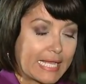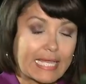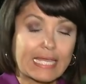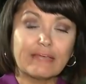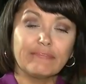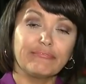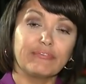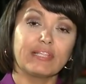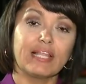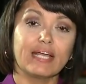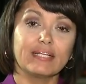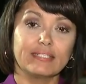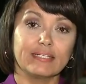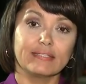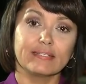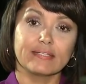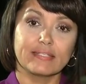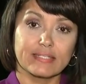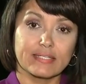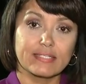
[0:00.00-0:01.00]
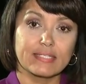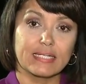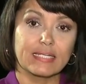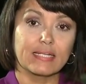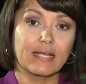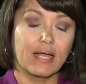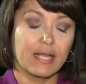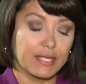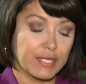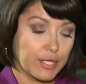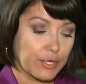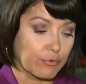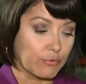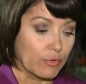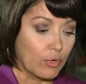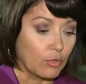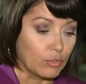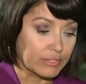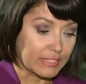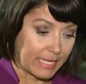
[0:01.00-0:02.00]
If elected, the 69 year
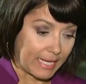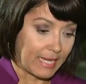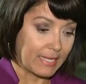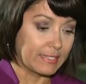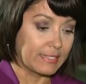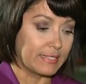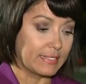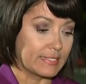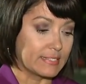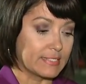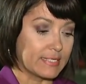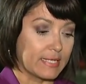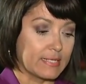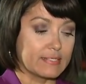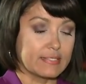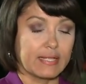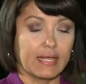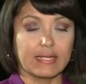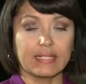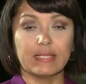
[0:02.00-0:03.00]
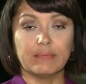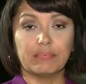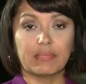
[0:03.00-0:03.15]
old candidate says that he